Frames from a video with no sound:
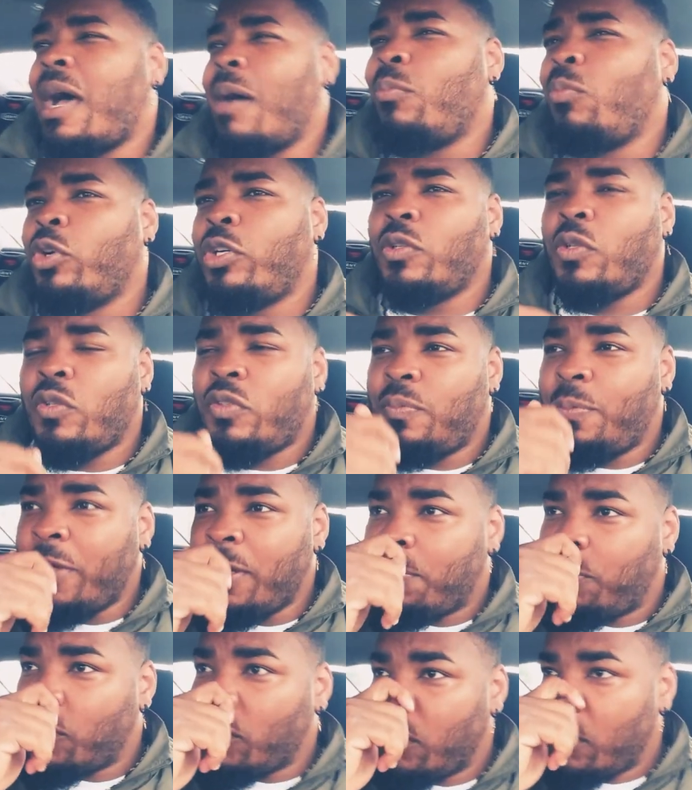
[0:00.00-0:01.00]
one of those
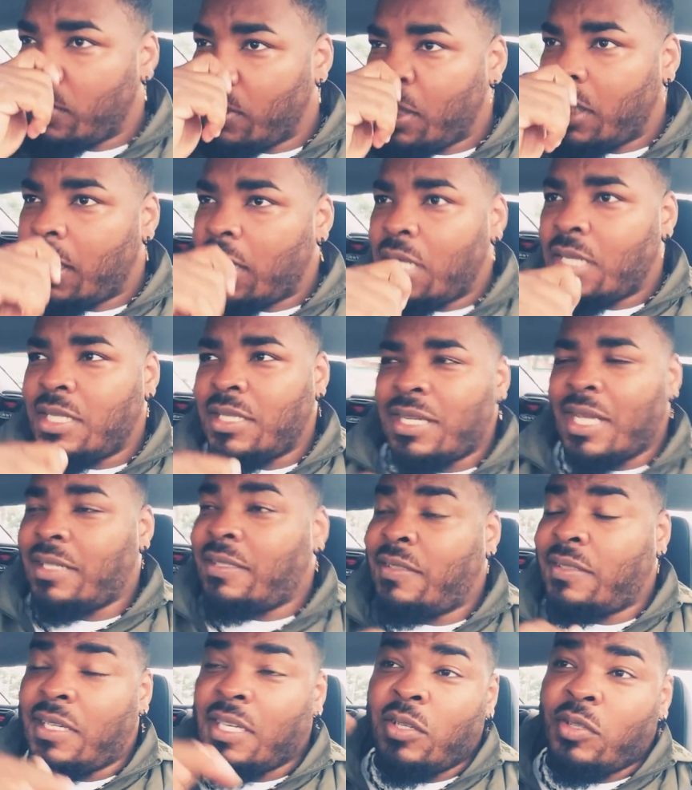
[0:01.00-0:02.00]
people, like,
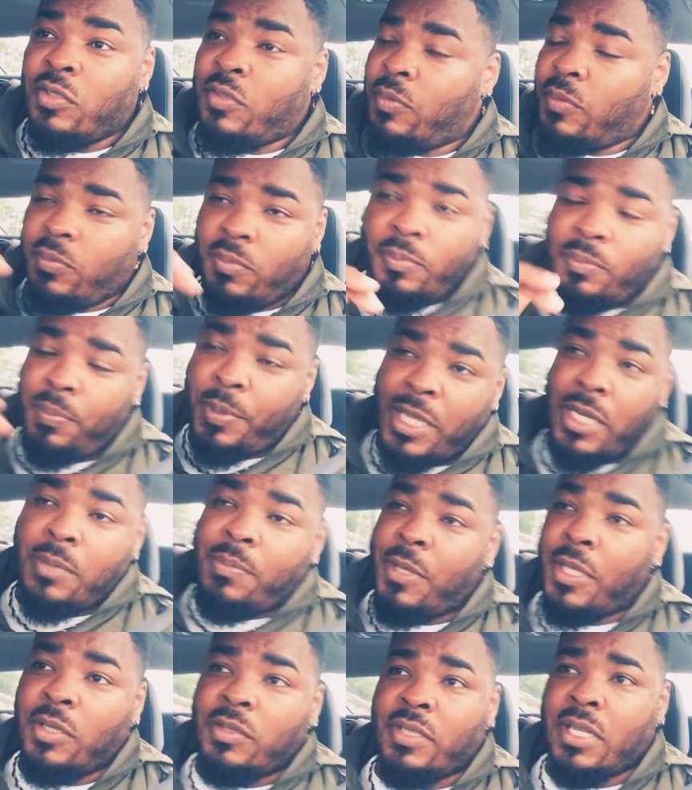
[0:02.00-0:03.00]
skills pay the
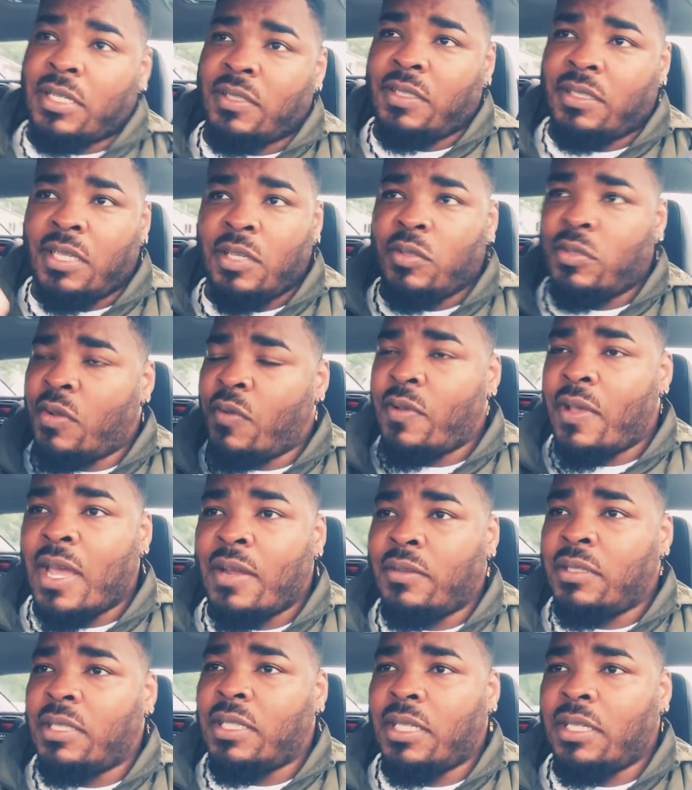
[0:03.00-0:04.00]
bills. Like, skills over
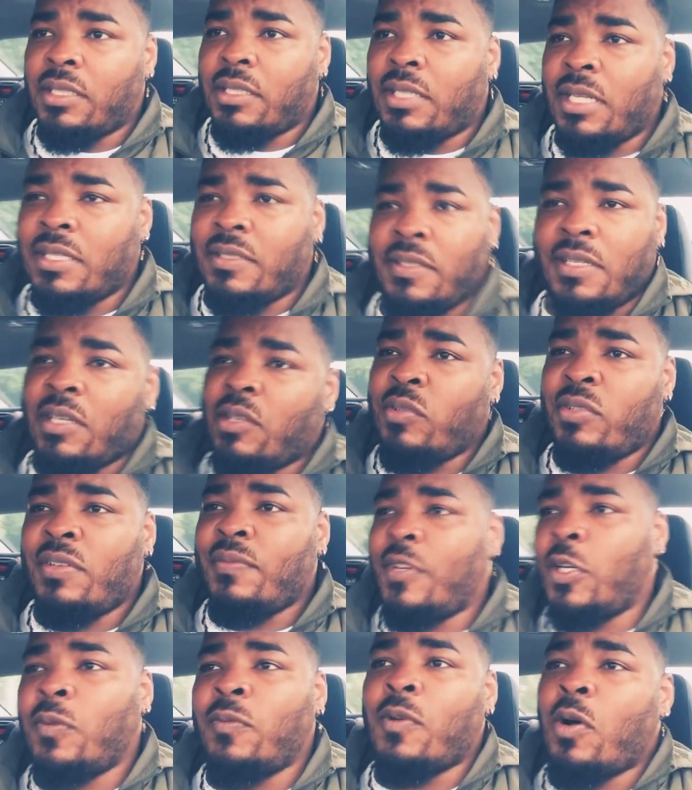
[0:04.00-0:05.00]
everything. Like, skills
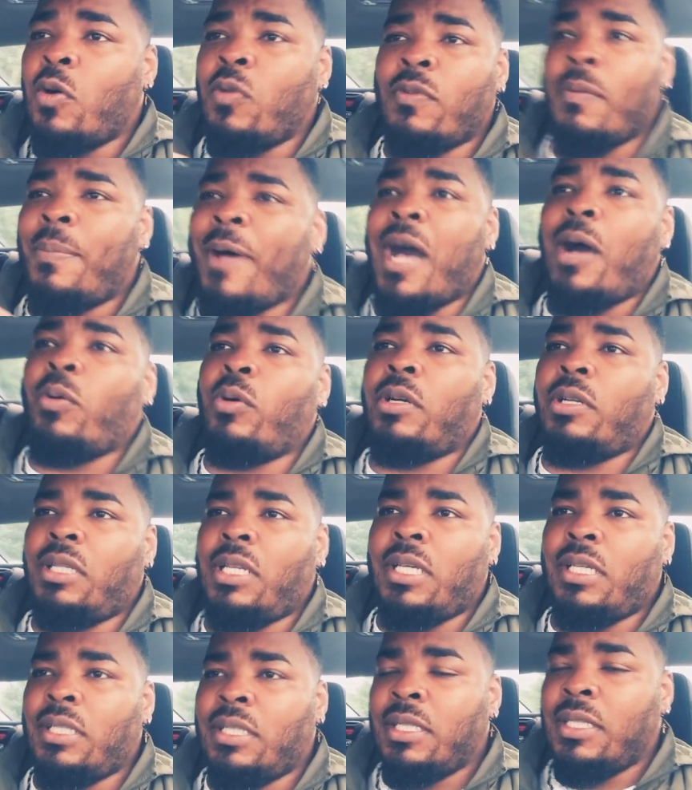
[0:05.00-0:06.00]
even over power.
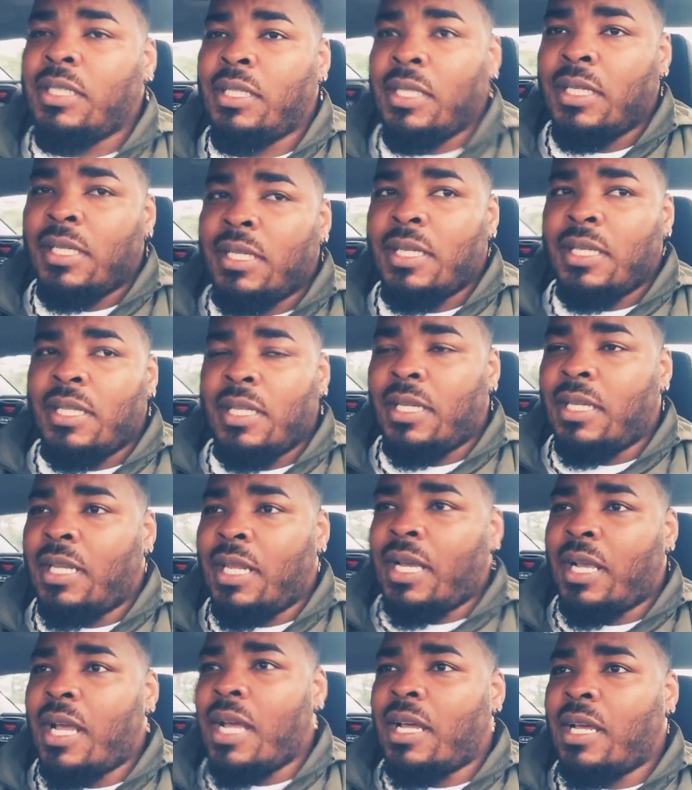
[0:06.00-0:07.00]

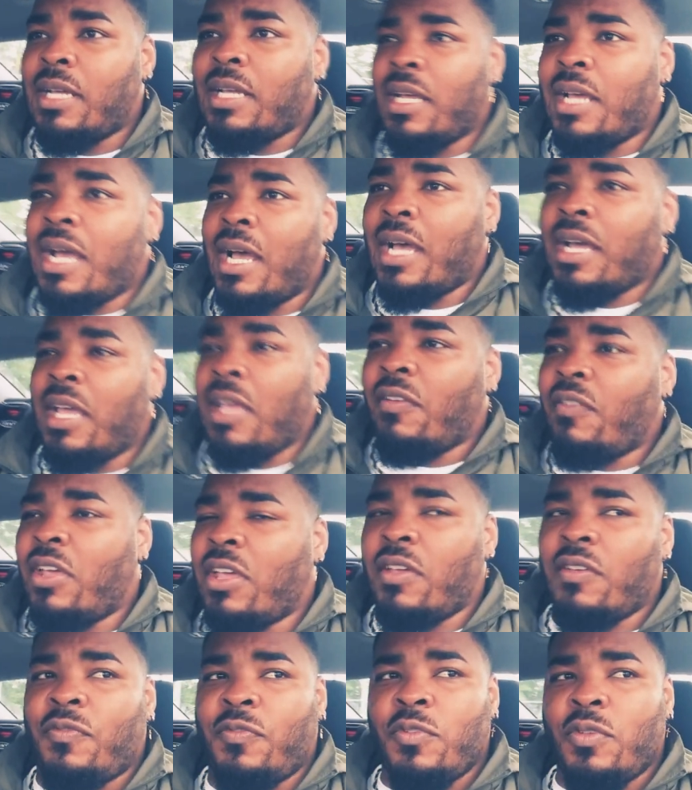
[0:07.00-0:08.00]
Like
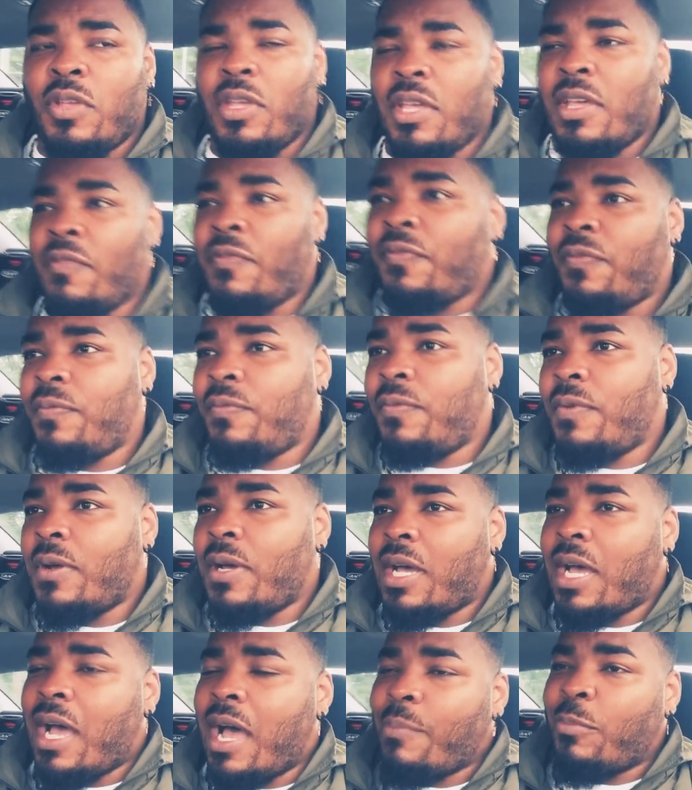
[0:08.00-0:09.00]
if
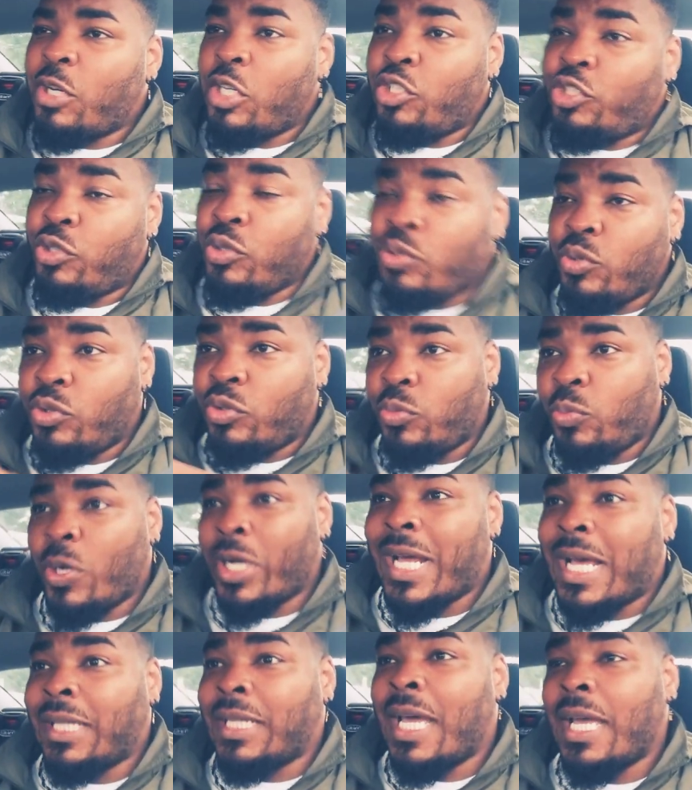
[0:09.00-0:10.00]
I'm gonna choose what
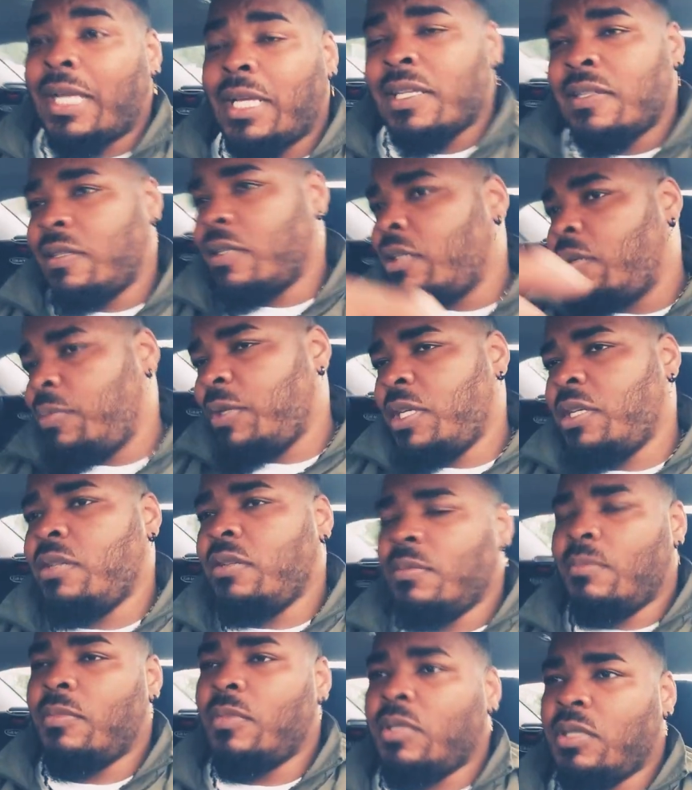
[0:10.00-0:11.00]
I like, is gonna be
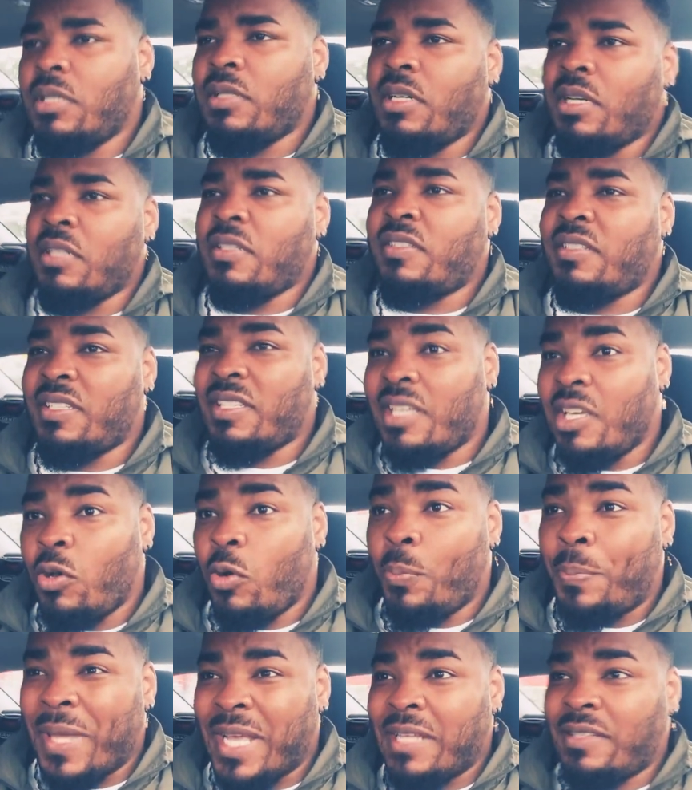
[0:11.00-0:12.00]
a
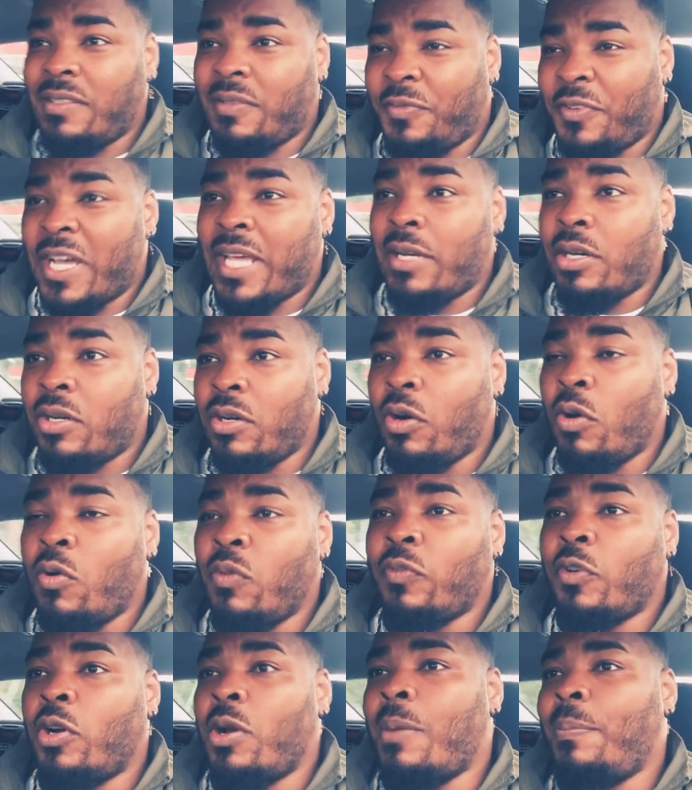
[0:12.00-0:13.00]
skill-based fighter
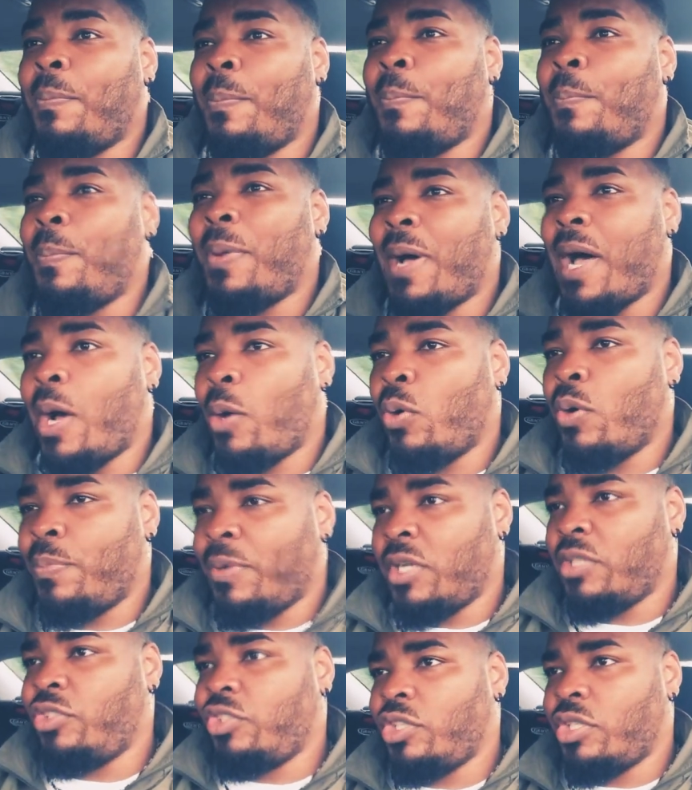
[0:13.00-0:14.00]
over a power
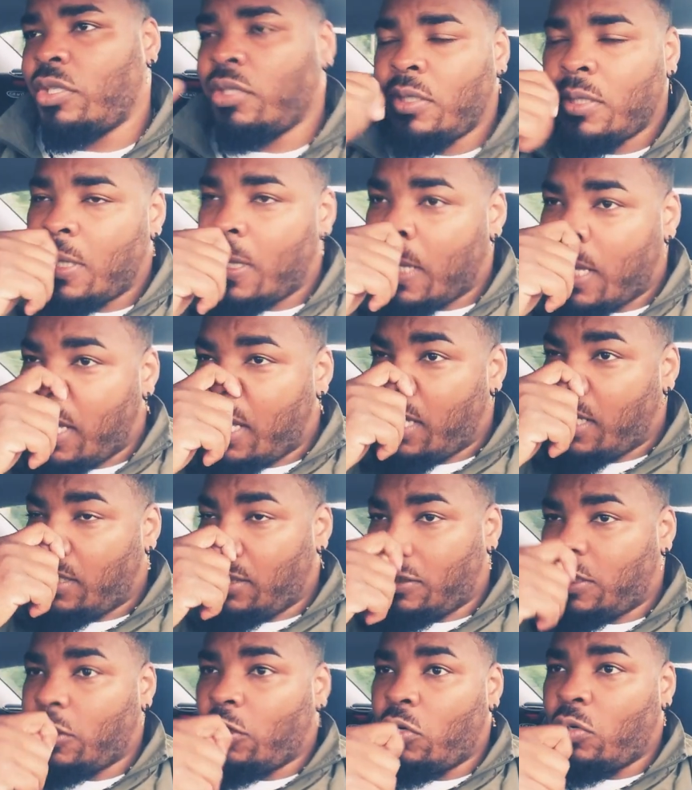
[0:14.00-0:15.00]
puncher.
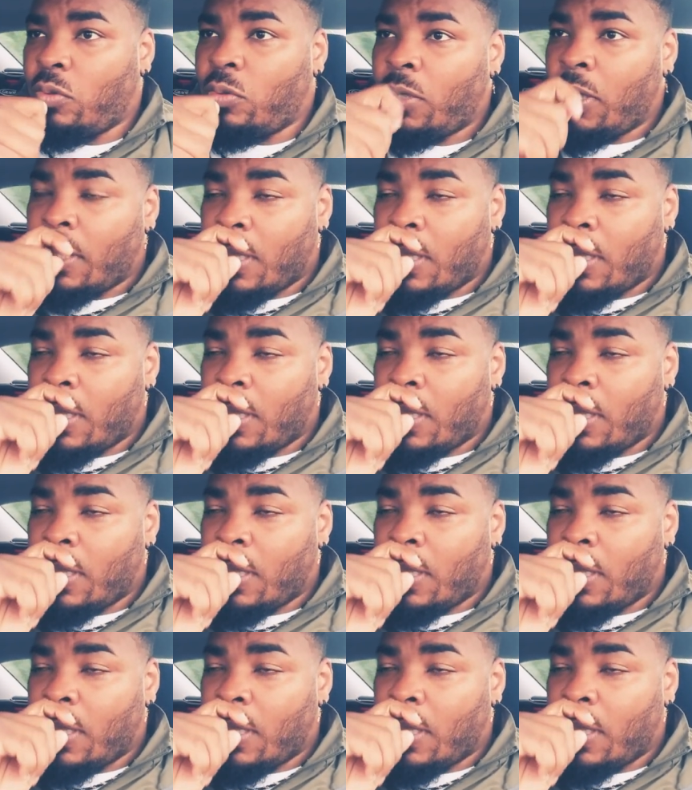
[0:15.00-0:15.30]
So